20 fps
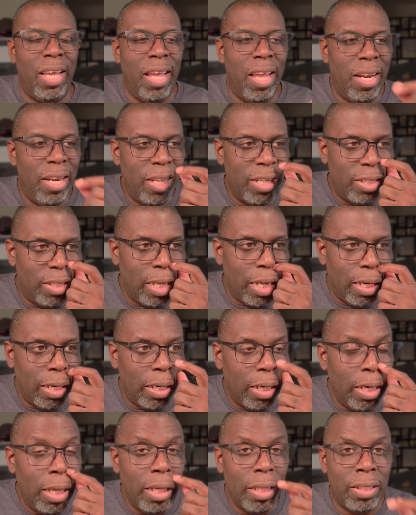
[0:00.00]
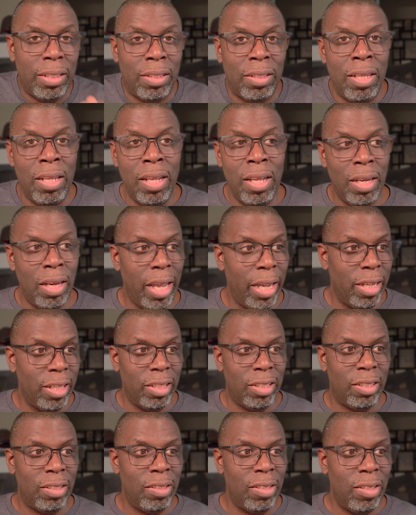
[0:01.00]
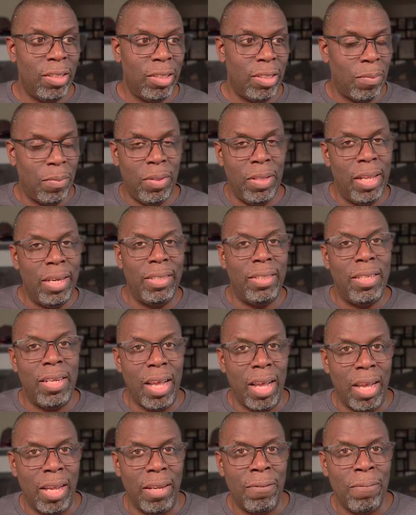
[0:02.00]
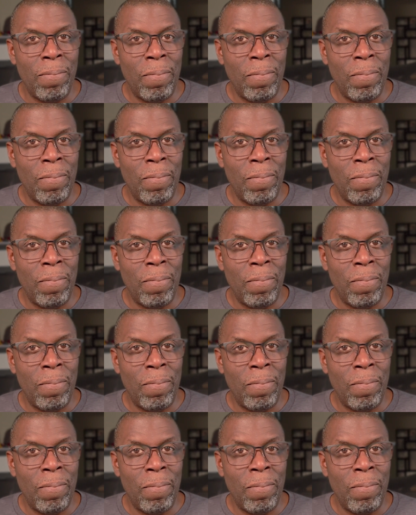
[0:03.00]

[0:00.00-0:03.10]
and it looks like it's something that it's not.